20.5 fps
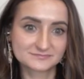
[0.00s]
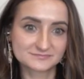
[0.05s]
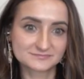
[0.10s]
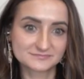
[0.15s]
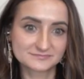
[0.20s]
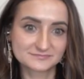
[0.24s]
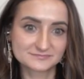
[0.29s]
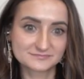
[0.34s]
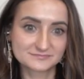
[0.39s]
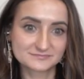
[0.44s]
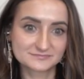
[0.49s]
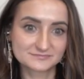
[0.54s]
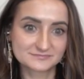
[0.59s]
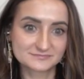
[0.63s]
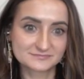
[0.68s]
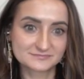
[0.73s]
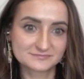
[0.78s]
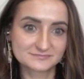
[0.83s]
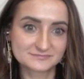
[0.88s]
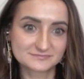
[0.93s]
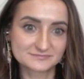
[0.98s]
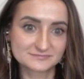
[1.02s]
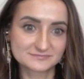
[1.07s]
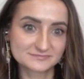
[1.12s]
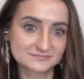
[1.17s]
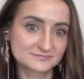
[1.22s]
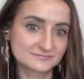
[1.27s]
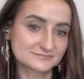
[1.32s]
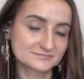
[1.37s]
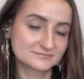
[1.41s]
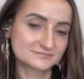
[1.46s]

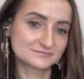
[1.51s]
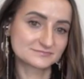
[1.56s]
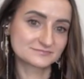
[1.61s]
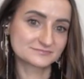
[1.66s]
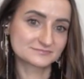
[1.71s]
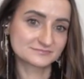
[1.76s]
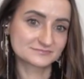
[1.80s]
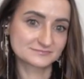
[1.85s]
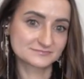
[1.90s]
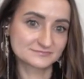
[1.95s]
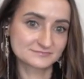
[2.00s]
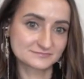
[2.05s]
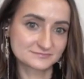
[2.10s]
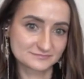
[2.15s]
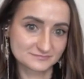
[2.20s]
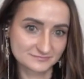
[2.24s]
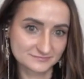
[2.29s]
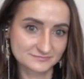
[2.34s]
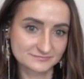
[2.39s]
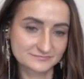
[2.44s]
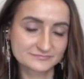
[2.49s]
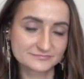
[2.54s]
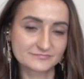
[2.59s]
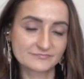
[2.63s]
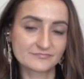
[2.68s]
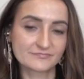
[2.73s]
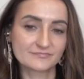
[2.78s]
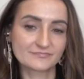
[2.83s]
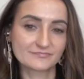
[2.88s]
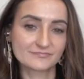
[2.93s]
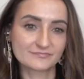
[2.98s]

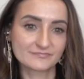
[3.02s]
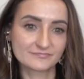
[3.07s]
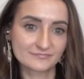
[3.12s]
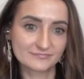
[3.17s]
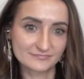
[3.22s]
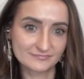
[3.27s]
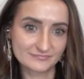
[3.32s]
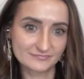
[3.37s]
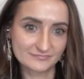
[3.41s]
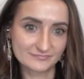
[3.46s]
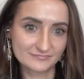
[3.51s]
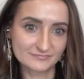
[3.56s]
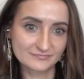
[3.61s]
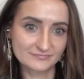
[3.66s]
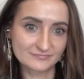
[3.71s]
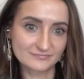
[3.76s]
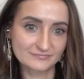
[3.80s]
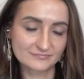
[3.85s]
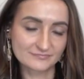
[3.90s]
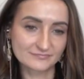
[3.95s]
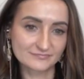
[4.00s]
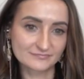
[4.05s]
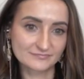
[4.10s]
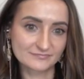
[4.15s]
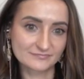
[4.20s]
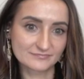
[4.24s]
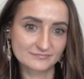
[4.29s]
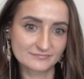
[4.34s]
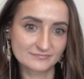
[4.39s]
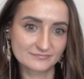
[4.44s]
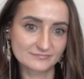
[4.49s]

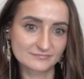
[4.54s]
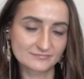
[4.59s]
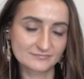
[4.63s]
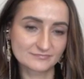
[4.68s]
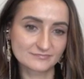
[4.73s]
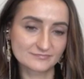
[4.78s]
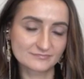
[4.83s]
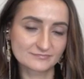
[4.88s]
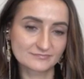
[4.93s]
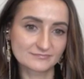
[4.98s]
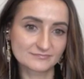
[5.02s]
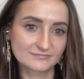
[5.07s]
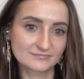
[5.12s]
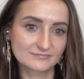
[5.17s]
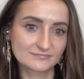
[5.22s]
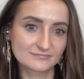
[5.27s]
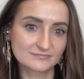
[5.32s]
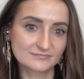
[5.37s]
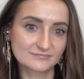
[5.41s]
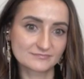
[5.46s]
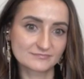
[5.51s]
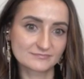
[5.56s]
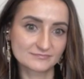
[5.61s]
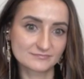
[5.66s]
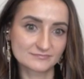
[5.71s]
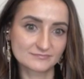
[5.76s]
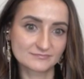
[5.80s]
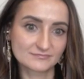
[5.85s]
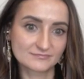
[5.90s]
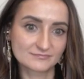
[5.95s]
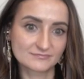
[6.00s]

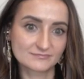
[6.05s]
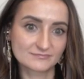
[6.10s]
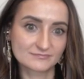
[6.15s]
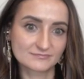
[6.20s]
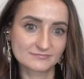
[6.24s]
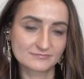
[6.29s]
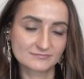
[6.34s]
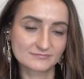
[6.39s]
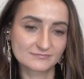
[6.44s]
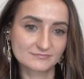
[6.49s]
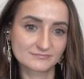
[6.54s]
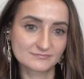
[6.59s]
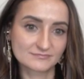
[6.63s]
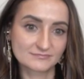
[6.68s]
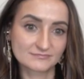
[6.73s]
No words are spoken by the person on screen.